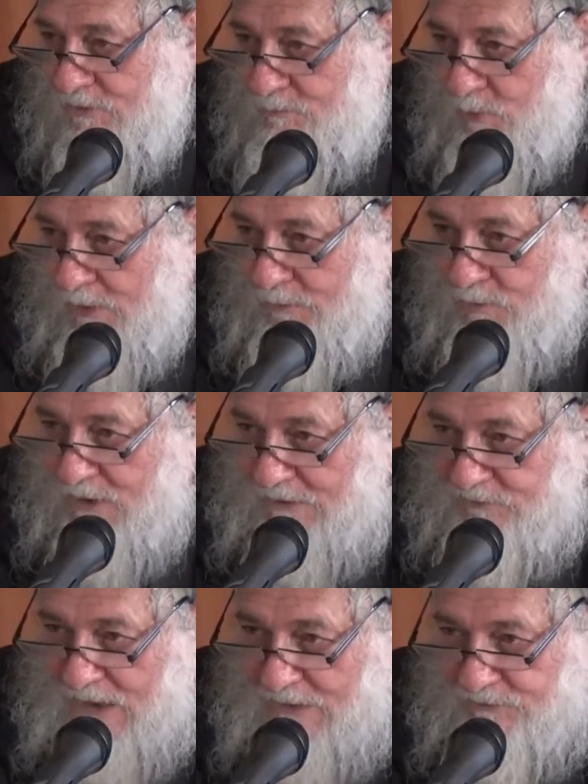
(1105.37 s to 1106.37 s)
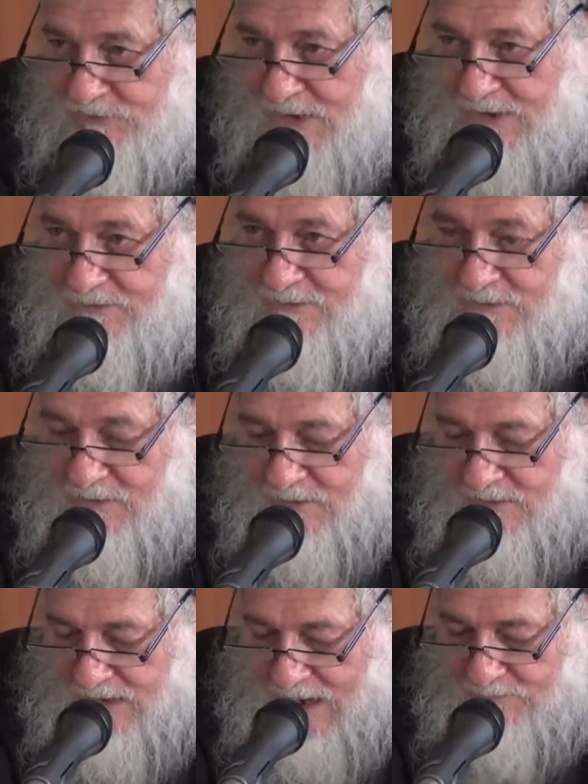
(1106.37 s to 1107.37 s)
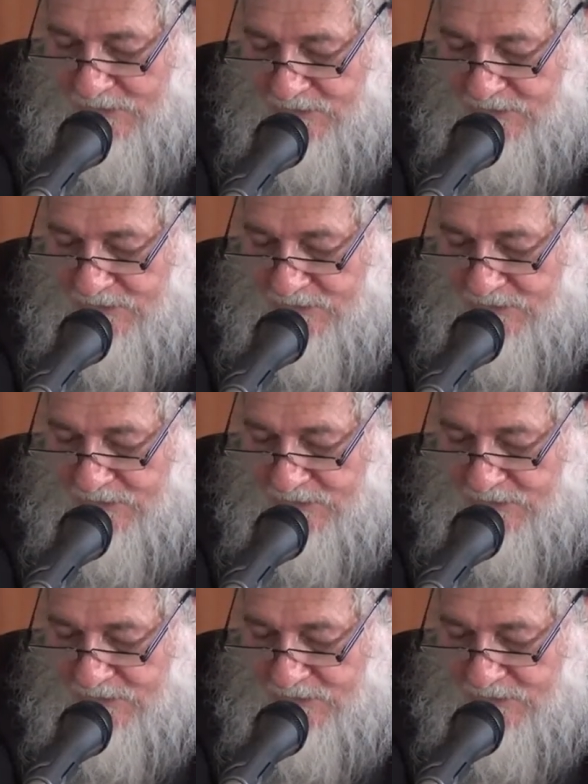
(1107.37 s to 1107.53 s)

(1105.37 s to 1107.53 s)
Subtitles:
to the point where Chazal said, Kama